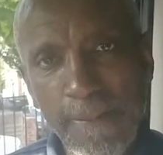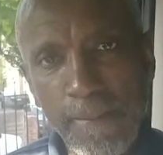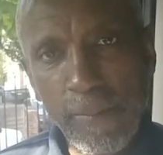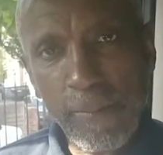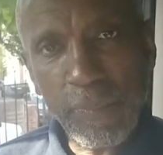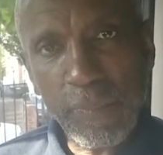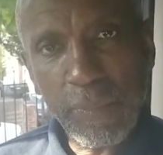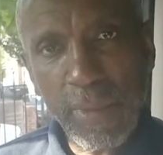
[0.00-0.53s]

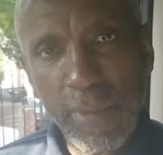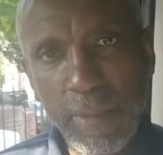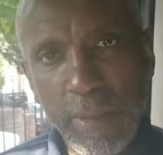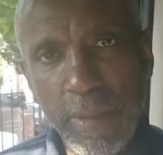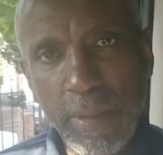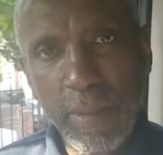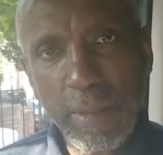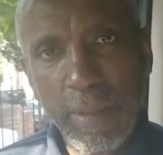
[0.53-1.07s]
said,
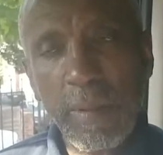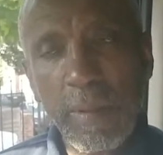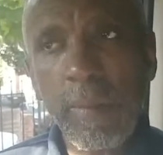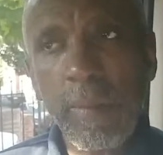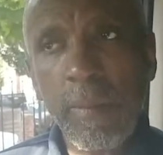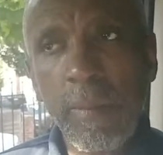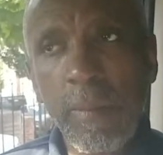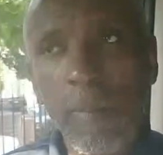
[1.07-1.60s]

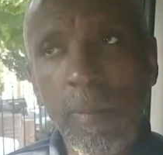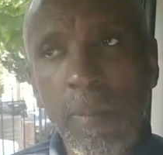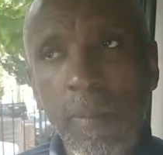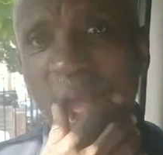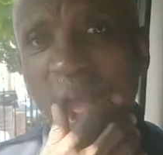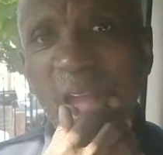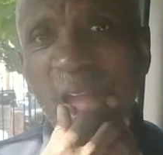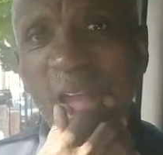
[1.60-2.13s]
35
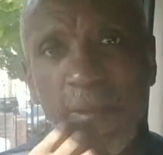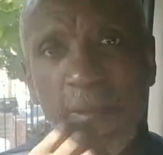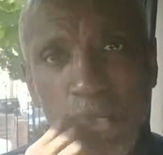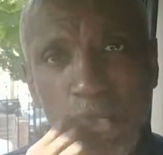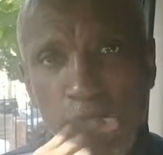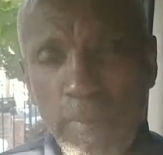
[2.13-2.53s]
years as